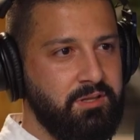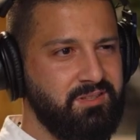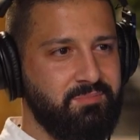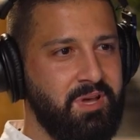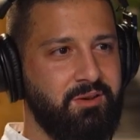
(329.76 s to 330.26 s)

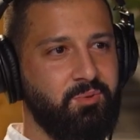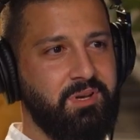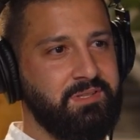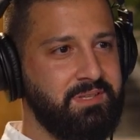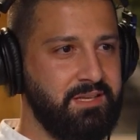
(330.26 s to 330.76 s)
Doesn't matter what
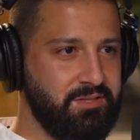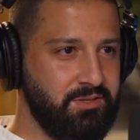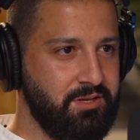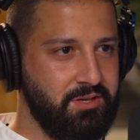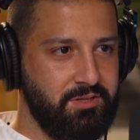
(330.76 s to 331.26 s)
it says
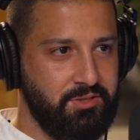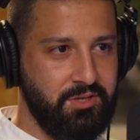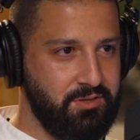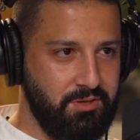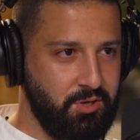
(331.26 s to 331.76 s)
on
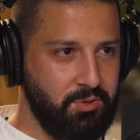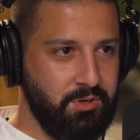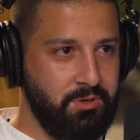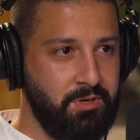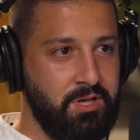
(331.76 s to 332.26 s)
the
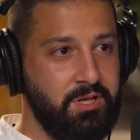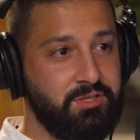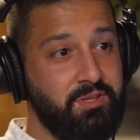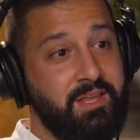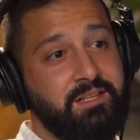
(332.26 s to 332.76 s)
logo.
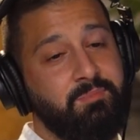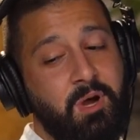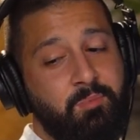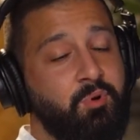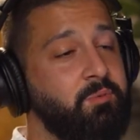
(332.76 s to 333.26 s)
So that's my
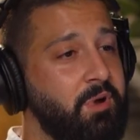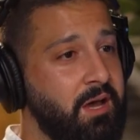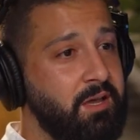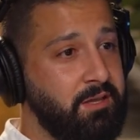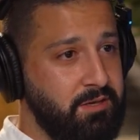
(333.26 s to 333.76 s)
point
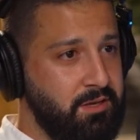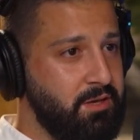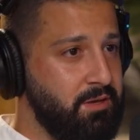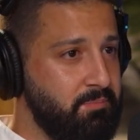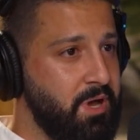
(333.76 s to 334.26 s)
behind
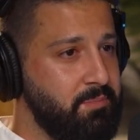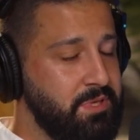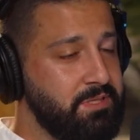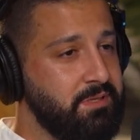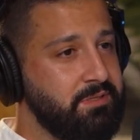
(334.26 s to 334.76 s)
my
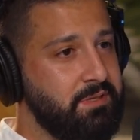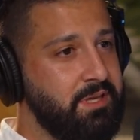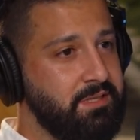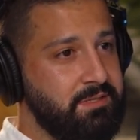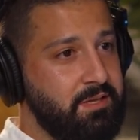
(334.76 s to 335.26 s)
business.
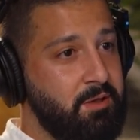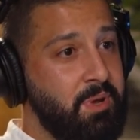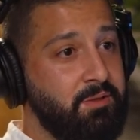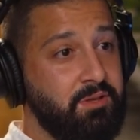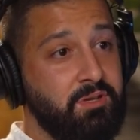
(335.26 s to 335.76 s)
It's
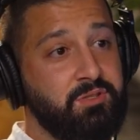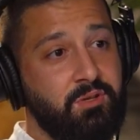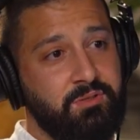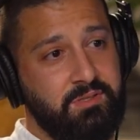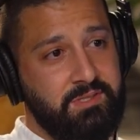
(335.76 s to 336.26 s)
about the
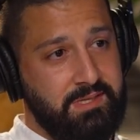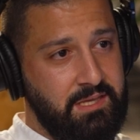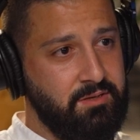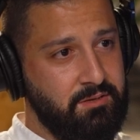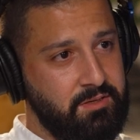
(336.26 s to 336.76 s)
consultant's
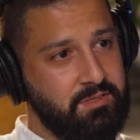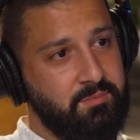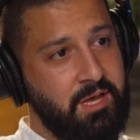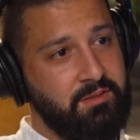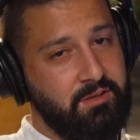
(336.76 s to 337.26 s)
skill. It's
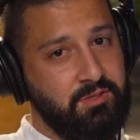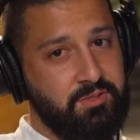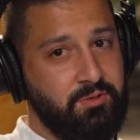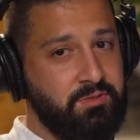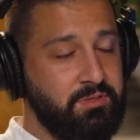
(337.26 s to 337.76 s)
about the
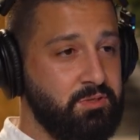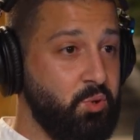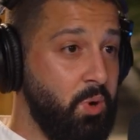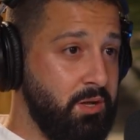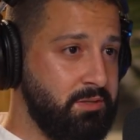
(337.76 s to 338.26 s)
consultant's
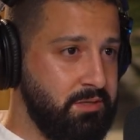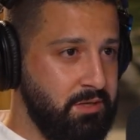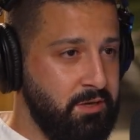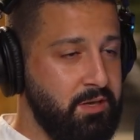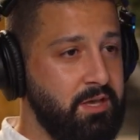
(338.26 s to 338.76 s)
quality.
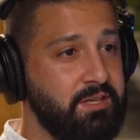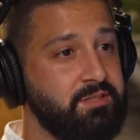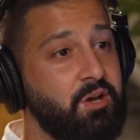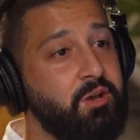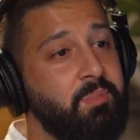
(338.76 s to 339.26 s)
It's
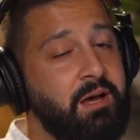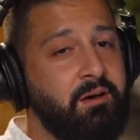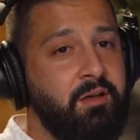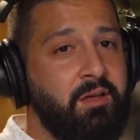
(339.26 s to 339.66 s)
not about